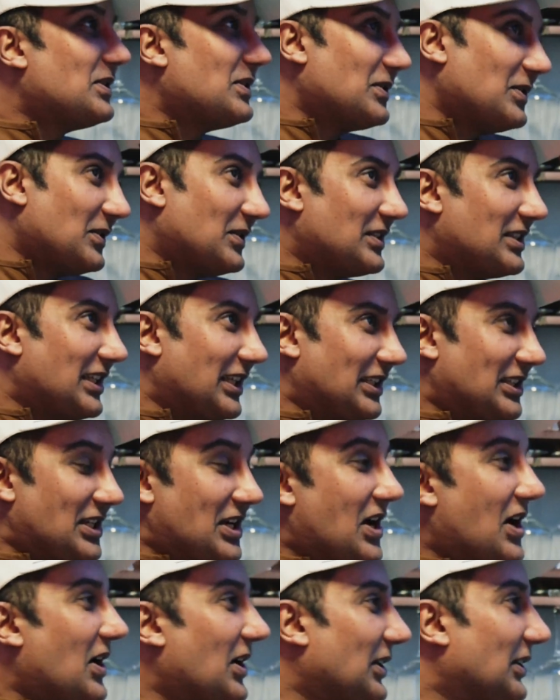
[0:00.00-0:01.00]
you use that
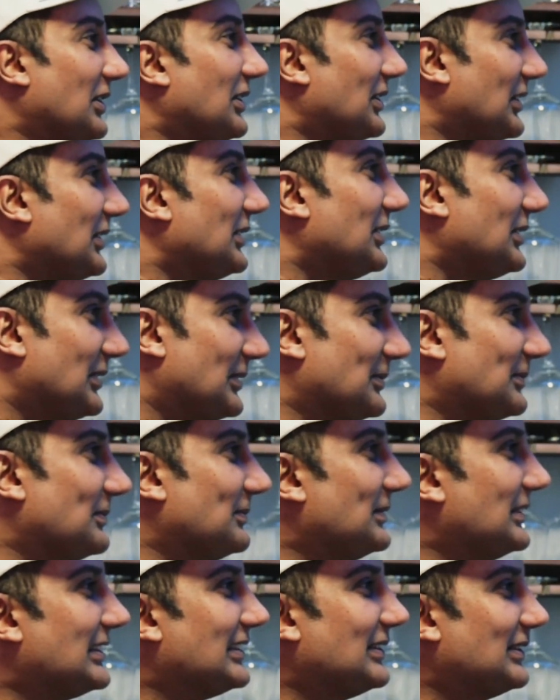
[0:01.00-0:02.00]
God term,
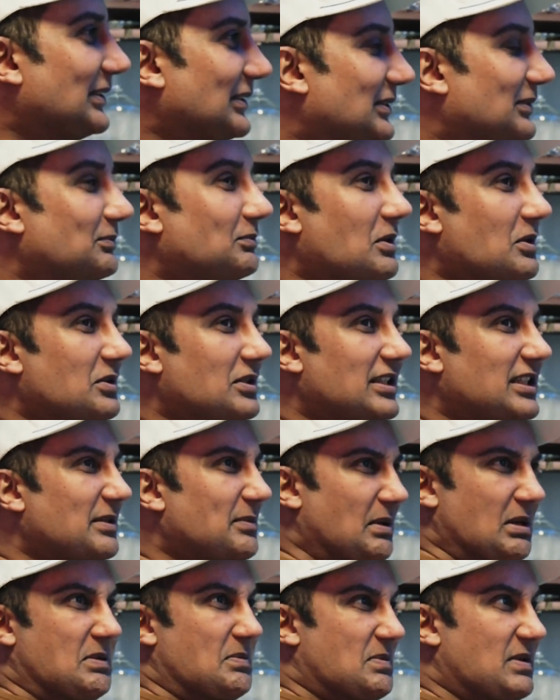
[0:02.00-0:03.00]
because mostly
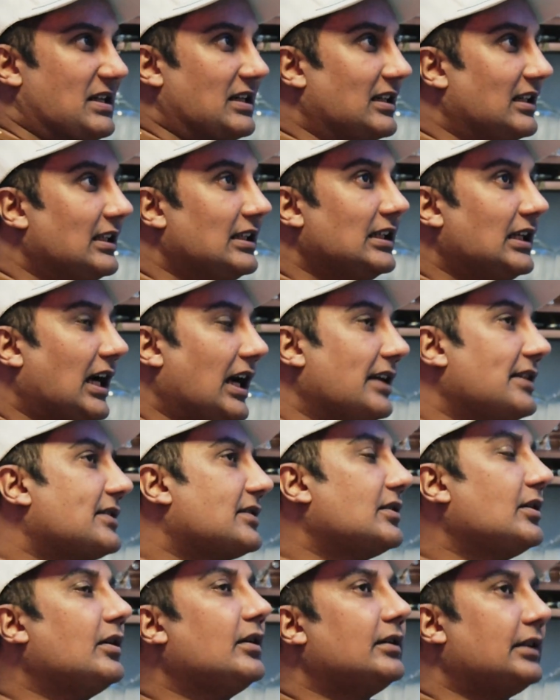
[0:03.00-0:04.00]
people, I
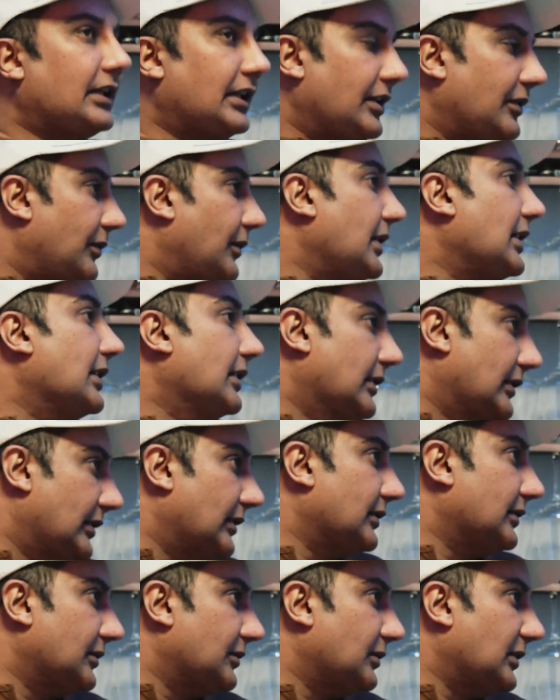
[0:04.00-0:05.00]
saw a reel
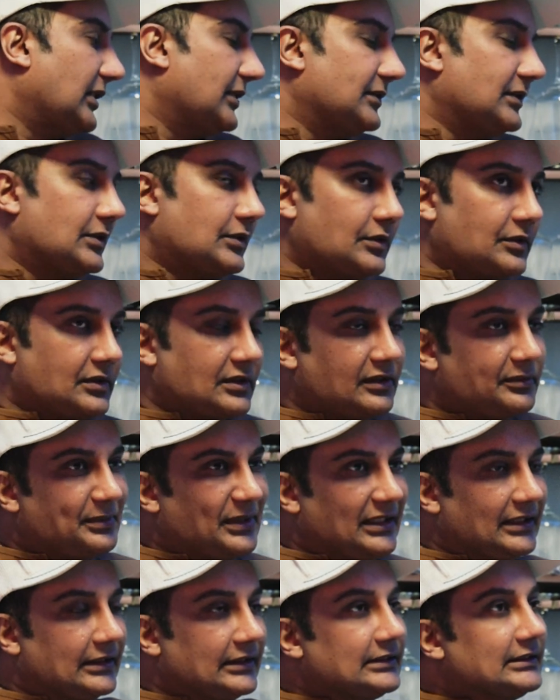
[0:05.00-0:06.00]
on one of the social
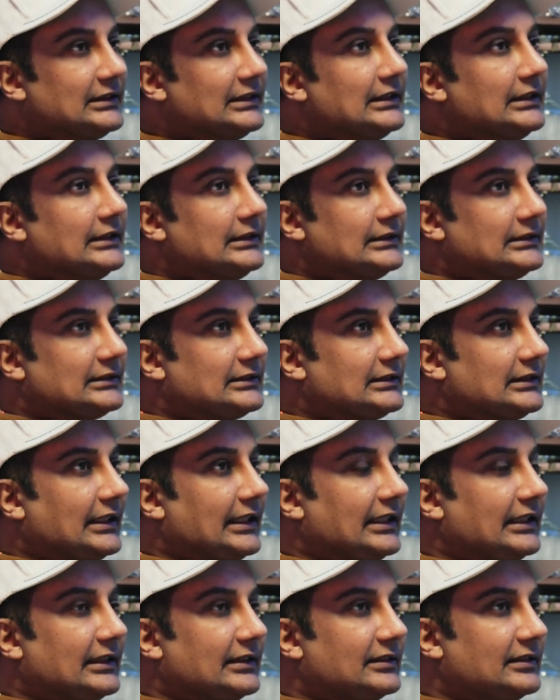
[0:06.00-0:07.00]
media,
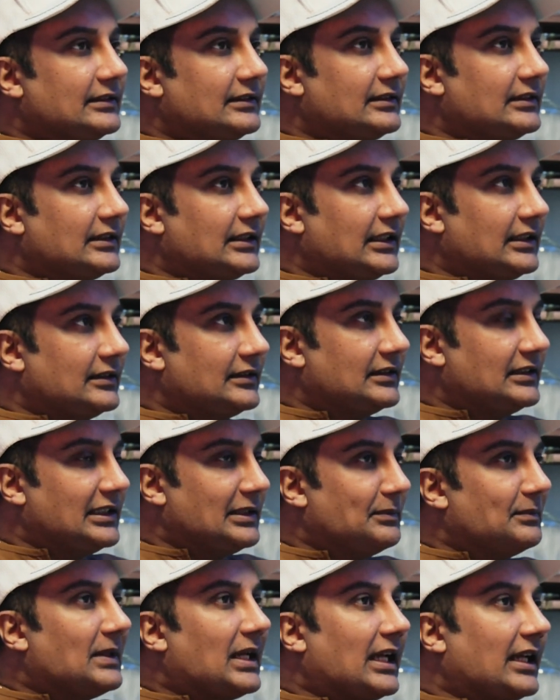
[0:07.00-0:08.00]
and there's an elderly
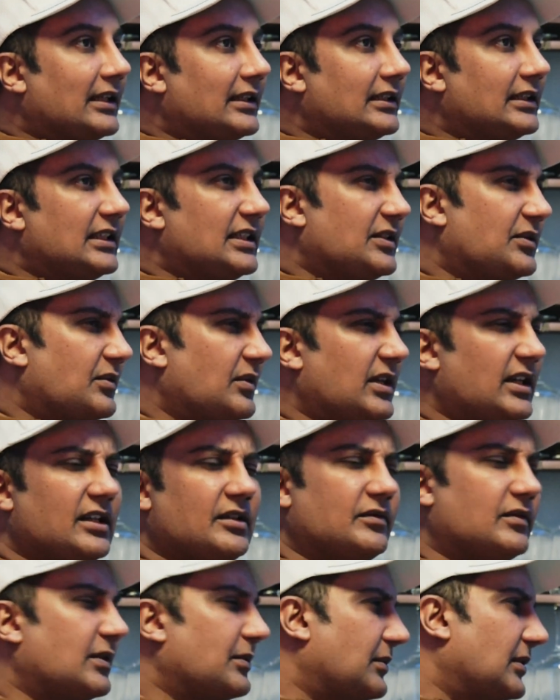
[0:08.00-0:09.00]
man, he's
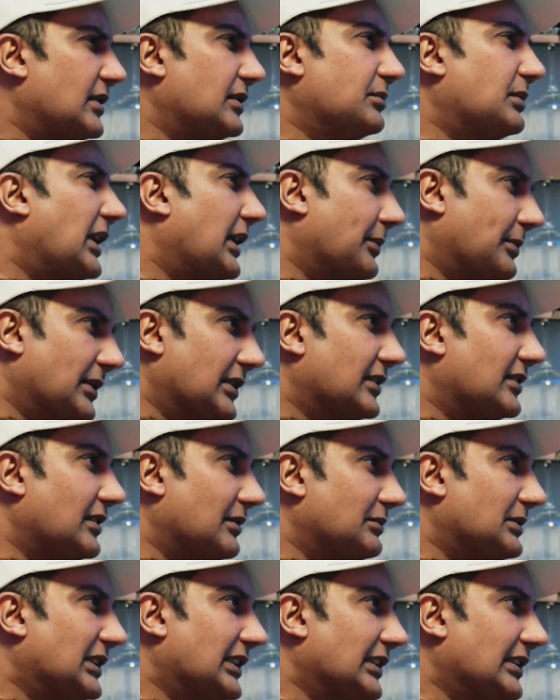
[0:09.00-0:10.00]
reading from the Bible
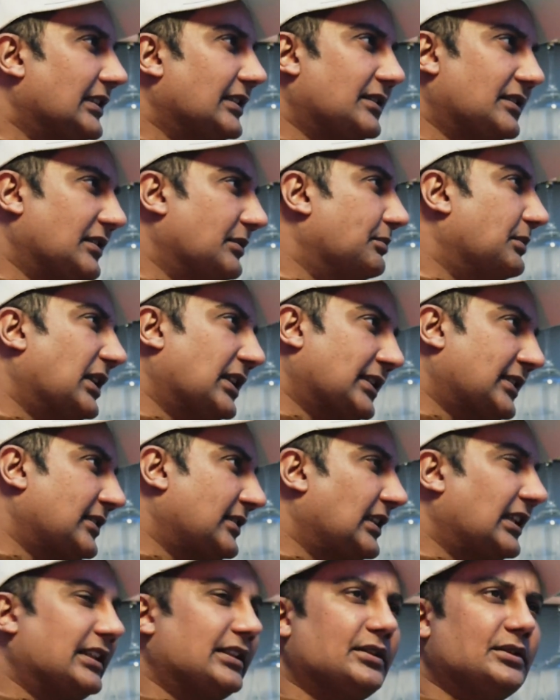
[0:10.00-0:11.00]
something, it's a
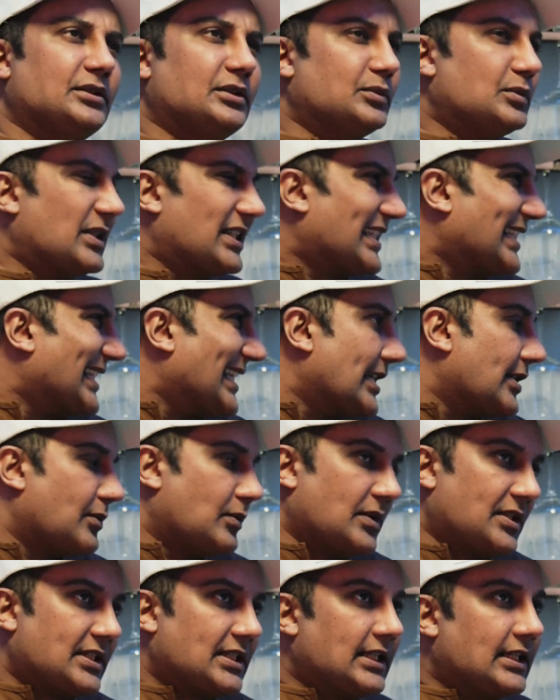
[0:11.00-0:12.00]
bus, I don't know what state,
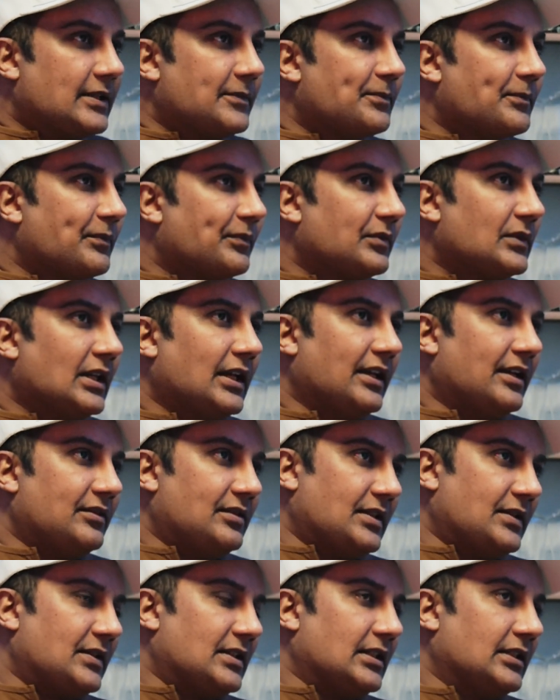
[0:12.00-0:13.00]
what city, and
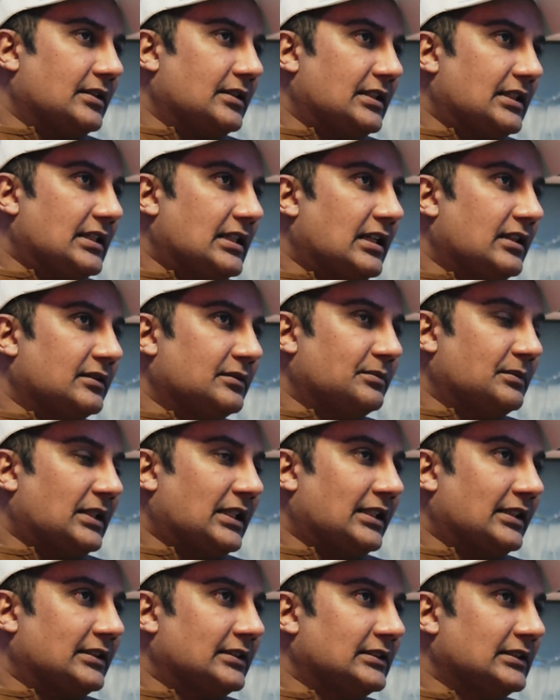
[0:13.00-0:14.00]
there's a young
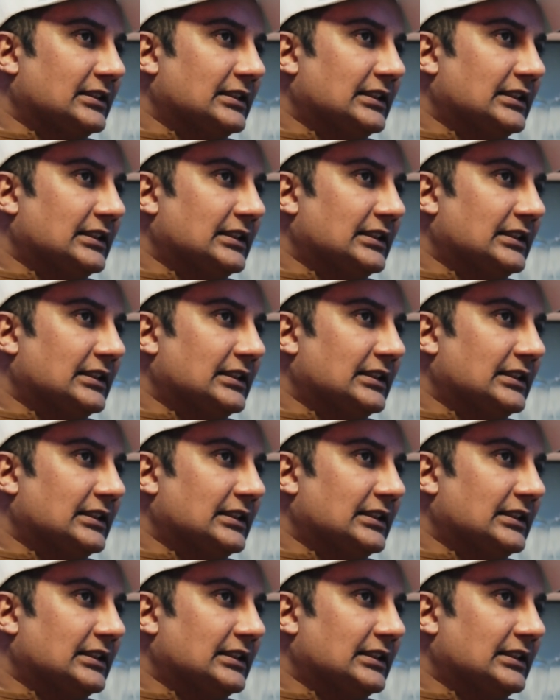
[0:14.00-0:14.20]
man,